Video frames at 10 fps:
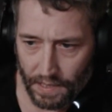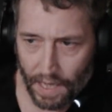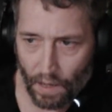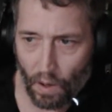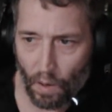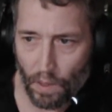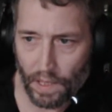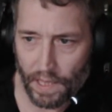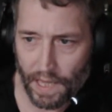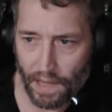it all working
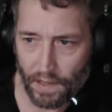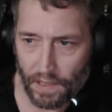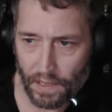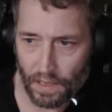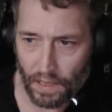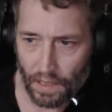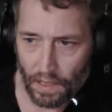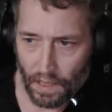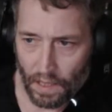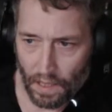together.
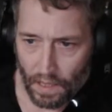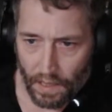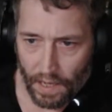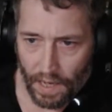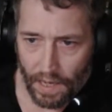Okay,